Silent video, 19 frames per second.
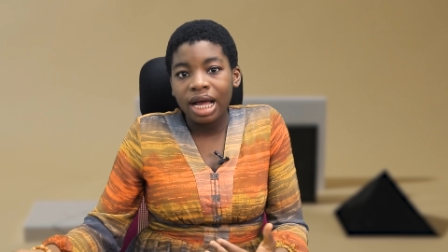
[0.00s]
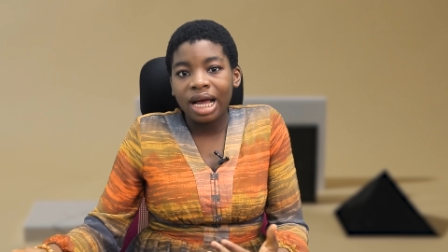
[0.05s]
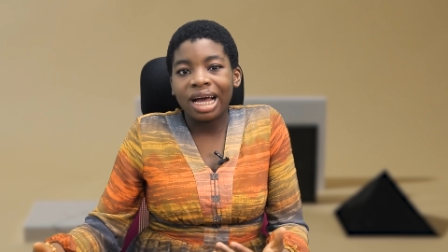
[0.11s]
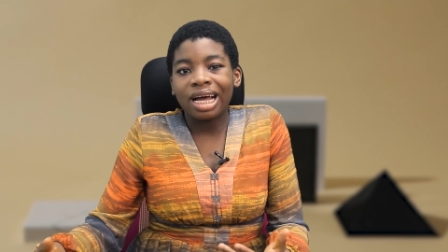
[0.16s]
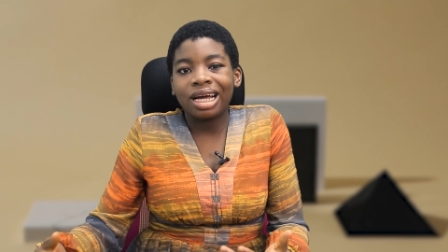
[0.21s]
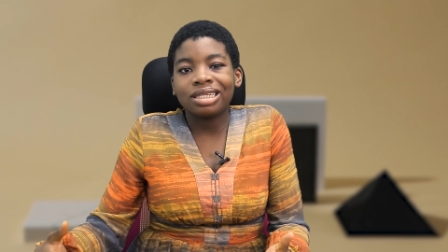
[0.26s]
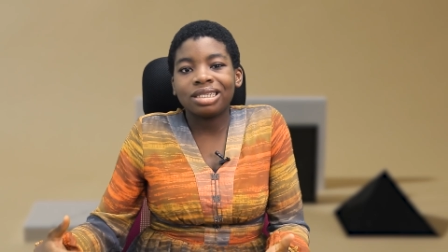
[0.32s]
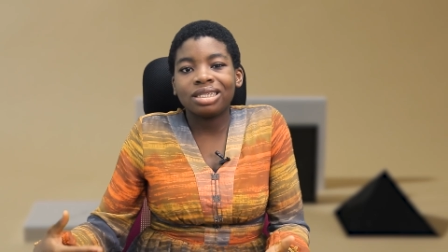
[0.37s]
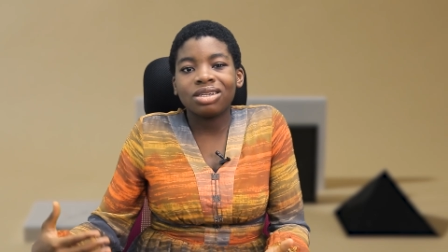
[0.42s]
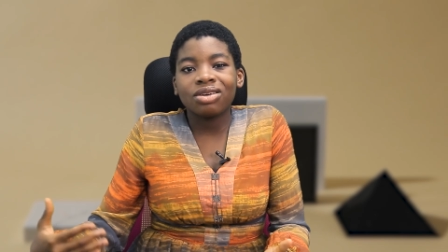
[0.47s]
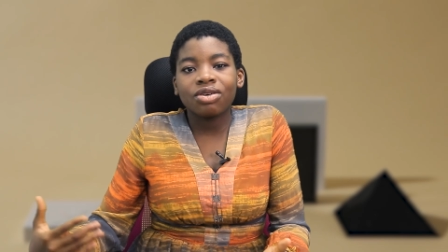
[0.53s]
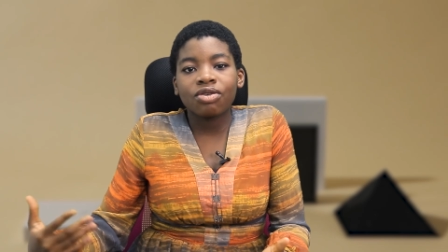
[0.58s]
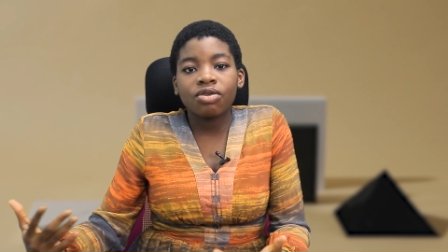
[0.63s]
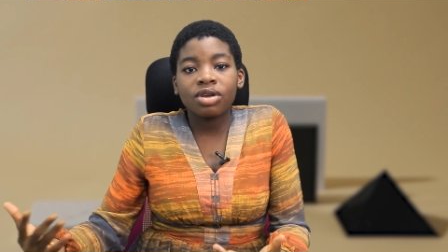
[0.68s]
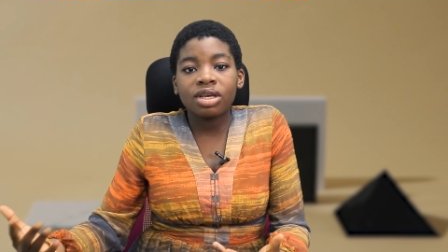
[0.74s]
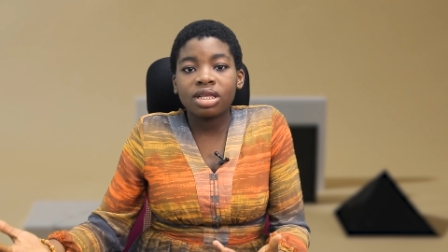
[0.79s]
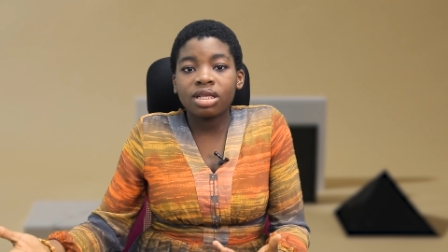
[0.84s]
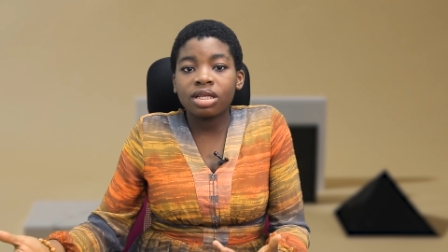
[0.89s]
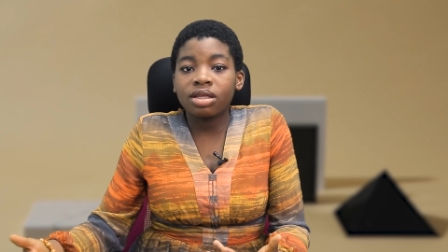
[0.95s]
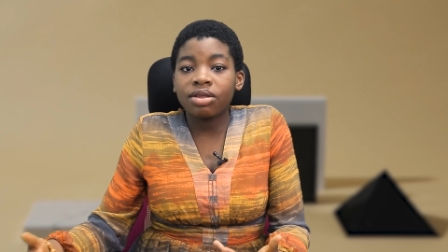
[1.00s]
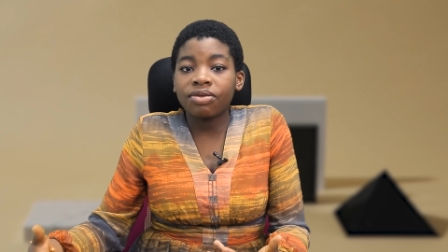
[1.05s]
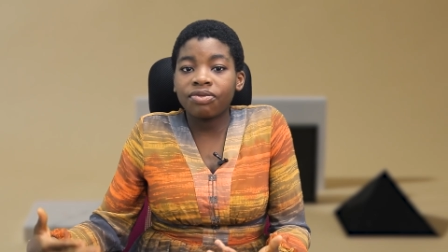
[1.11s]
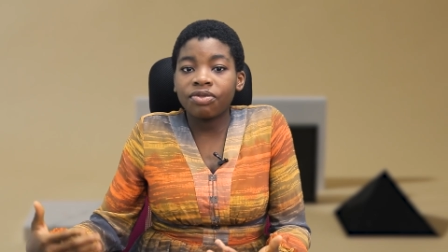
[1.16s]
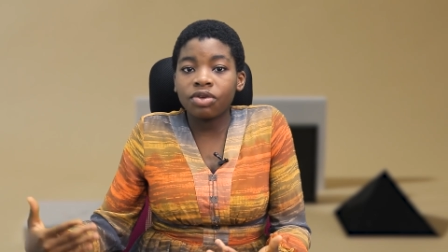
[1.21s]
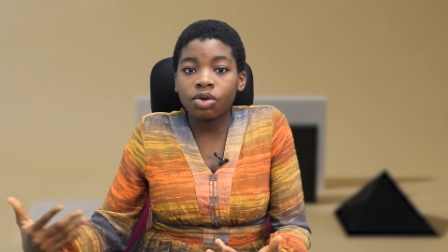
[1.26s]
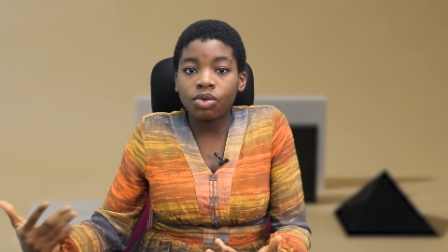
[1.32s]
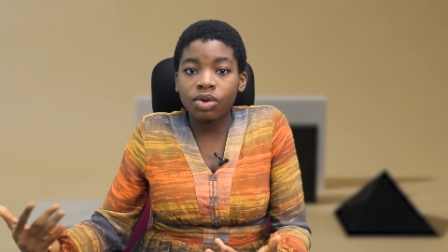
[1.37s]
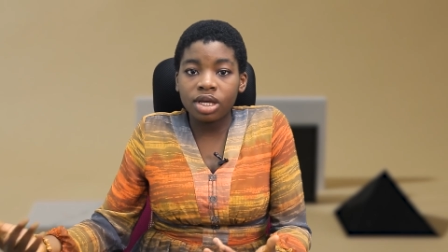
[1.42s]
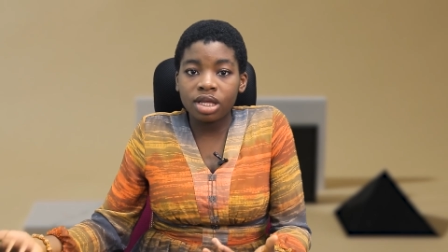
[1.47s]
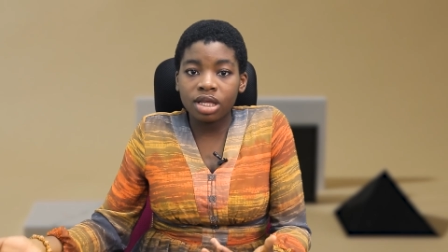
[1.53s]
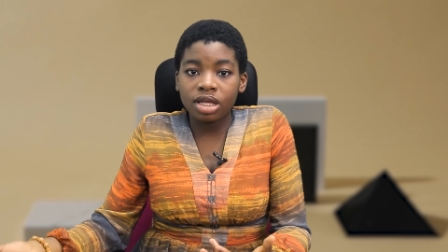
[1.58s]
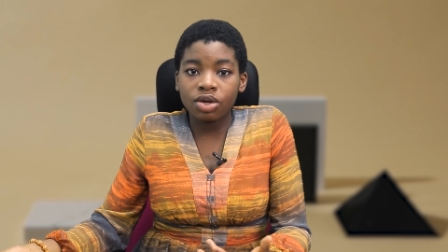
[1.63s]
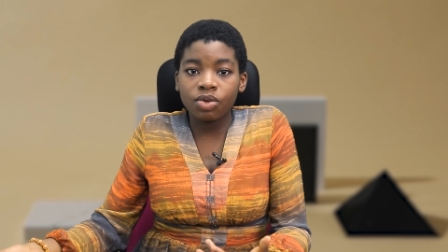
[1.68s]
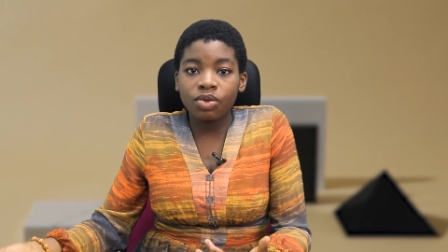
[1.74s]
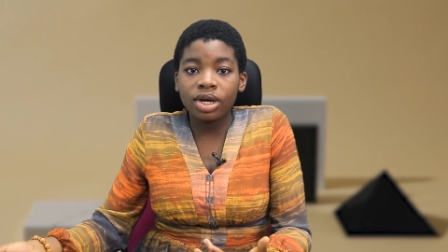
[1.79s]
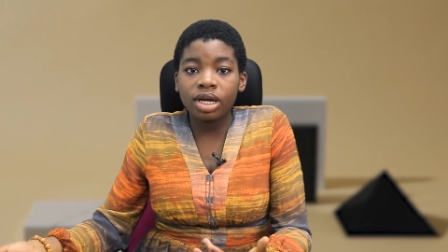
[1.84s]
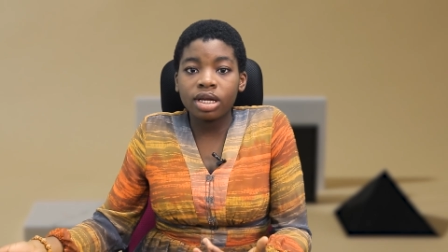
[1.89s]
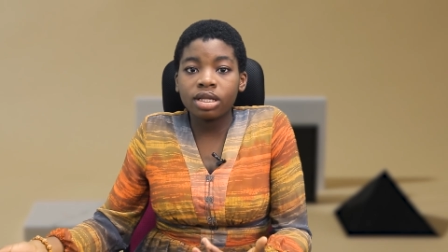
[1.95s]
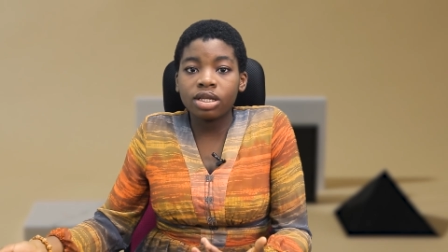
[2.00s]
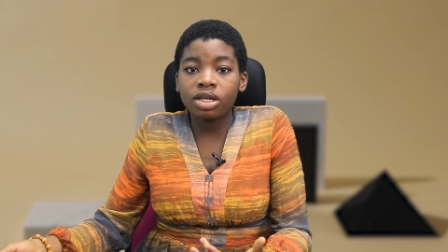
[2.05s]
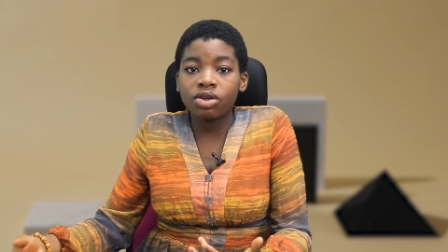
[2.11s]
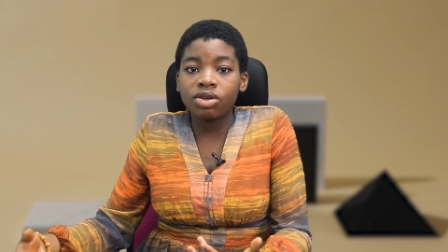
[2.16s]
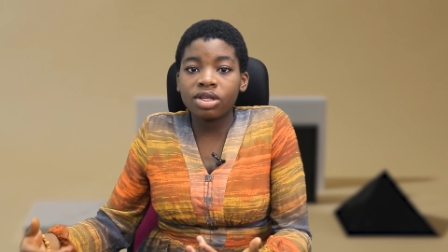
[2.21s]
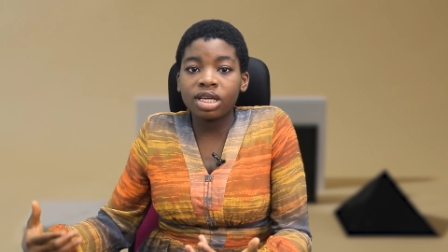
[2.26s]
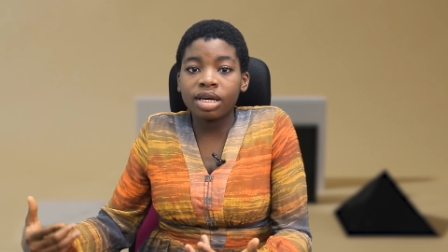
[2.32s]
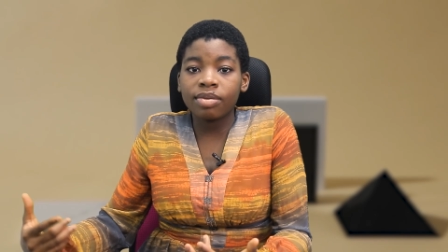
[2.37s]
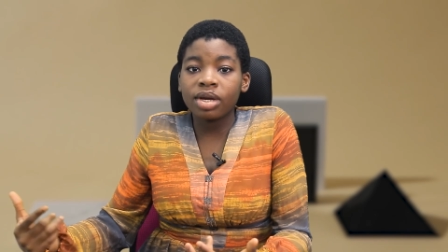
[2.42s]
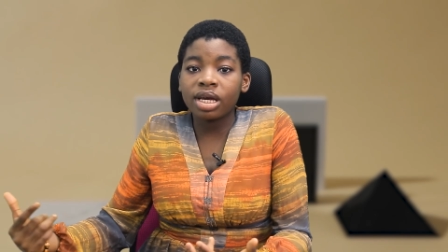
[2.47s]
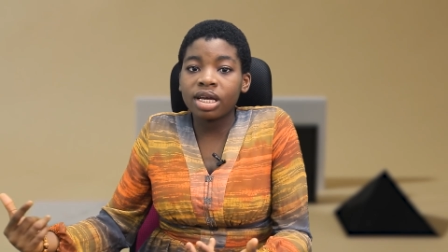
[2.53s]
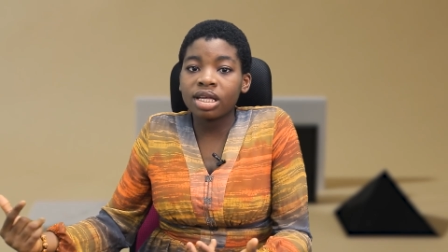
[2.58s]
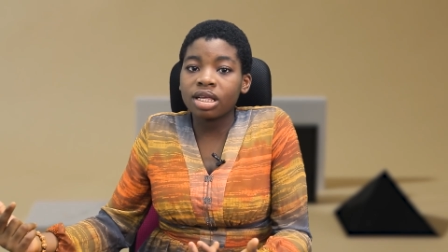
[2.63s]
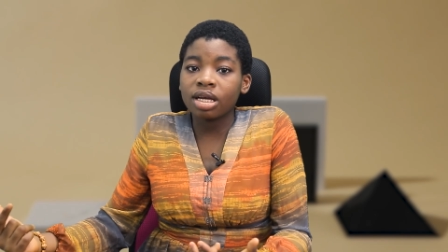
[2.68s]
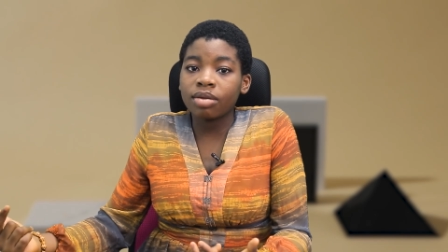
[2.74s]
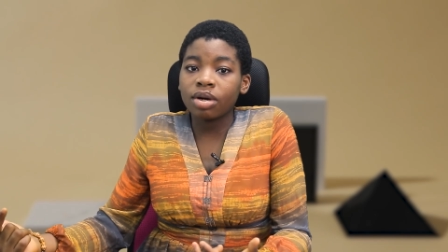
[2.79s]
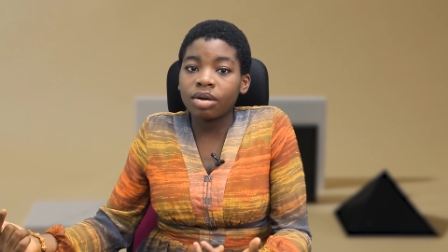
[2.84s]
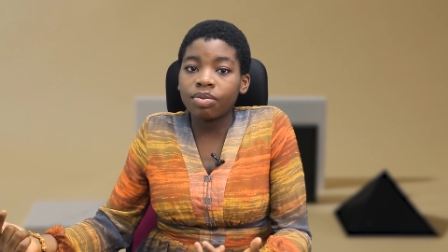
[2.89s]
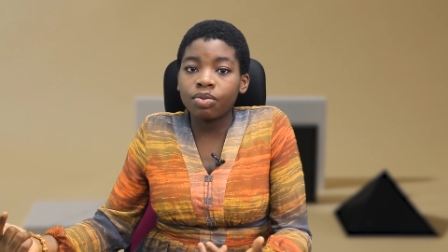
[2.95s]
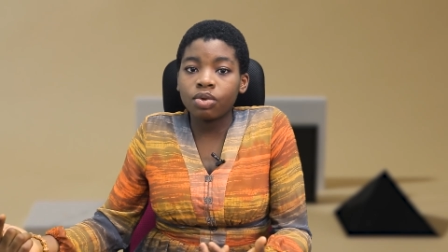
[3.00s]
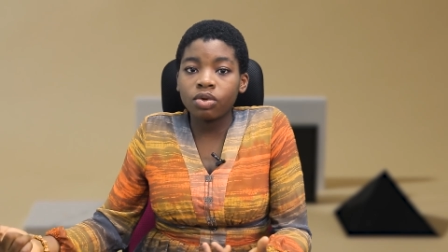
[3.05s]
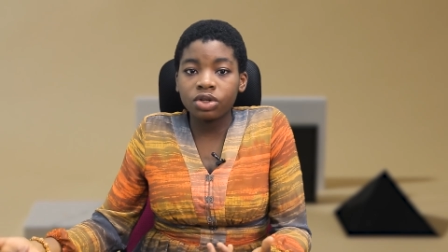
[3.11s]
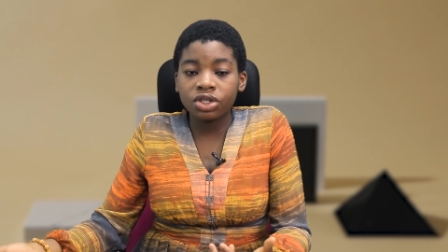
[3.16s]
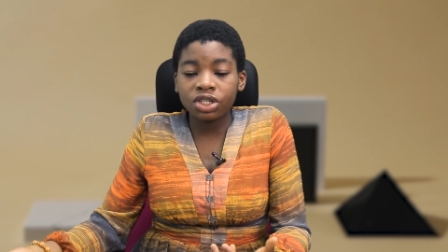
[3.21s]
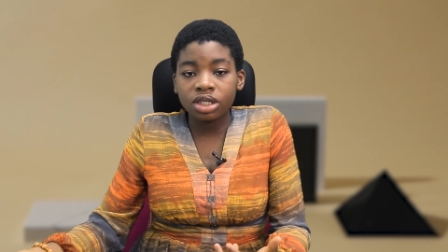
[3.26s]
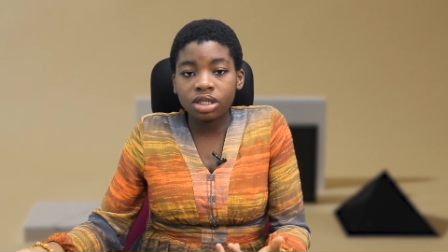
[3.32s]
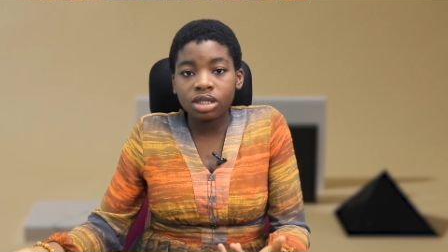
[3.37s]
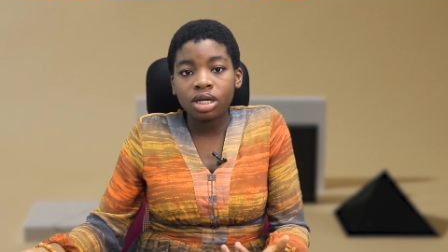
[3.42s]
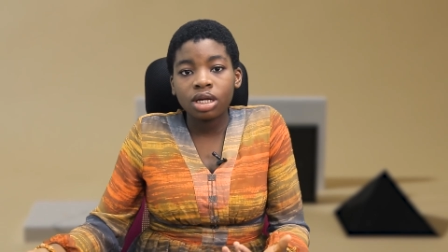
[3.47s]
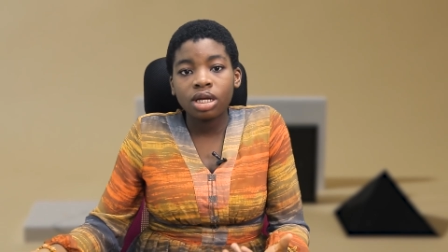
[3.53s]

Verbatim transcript: and increased the frequency when the UTME exam approached.